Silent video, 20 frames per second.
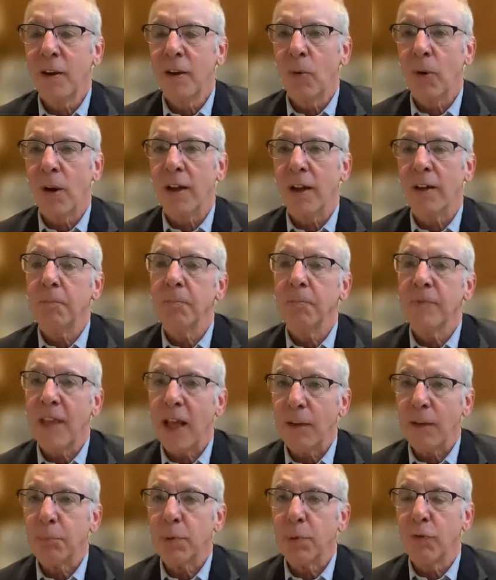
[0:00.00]
Well,
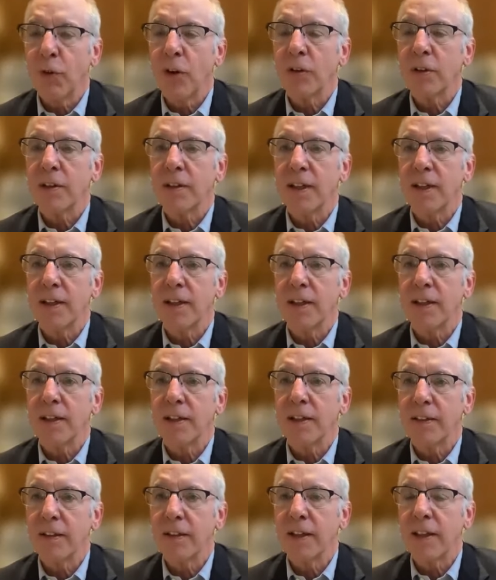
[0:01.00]
that provoked the,
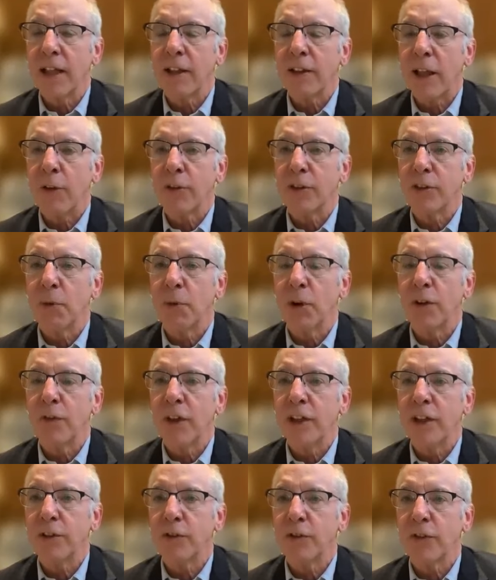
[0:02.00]
uh, that, that was the
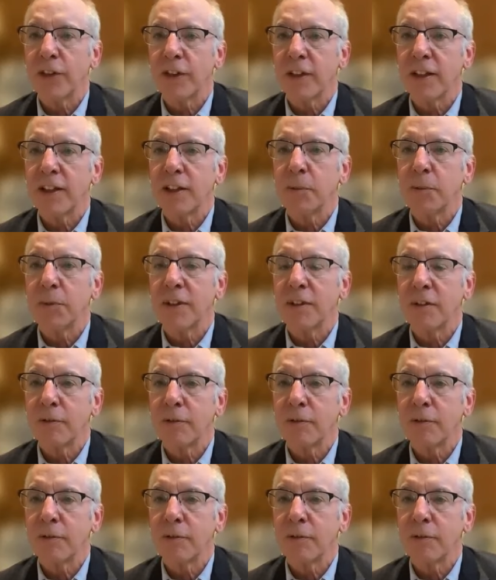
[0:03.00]
motivation for the Clinton